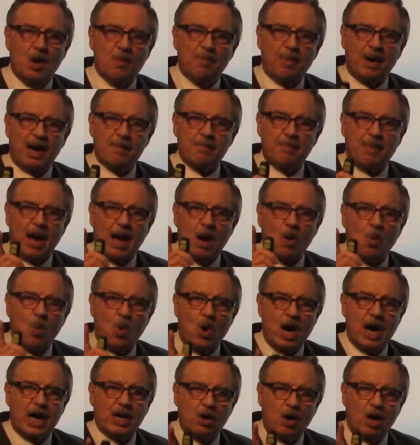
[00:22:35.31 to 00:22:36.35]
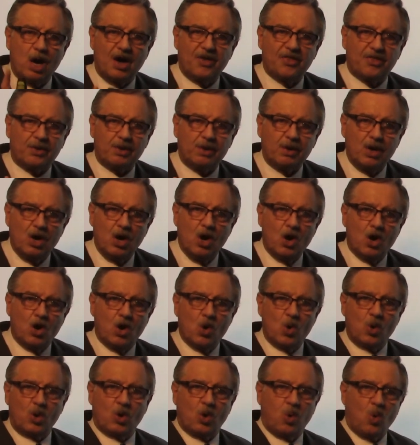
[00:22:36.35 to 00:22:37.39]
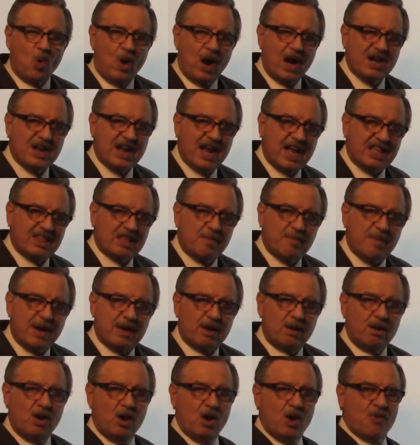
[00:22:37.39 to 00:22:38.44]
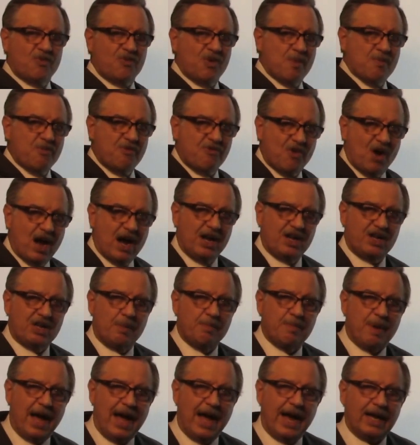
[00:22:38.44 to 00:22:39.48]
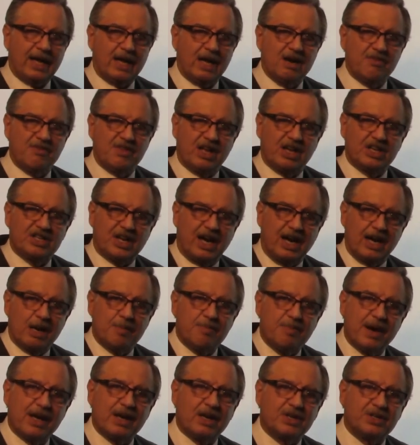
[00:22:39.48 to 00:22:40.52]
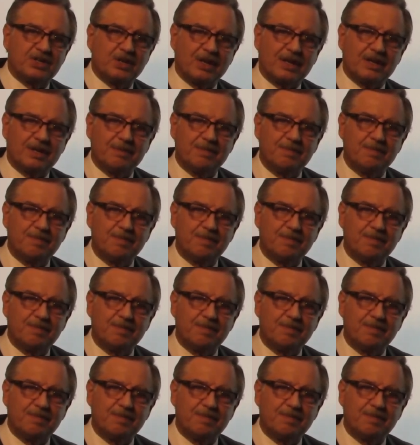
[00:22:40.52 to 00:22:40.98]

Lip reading: but by one author who coordinated the meter from front to back of the entire Pentateuch.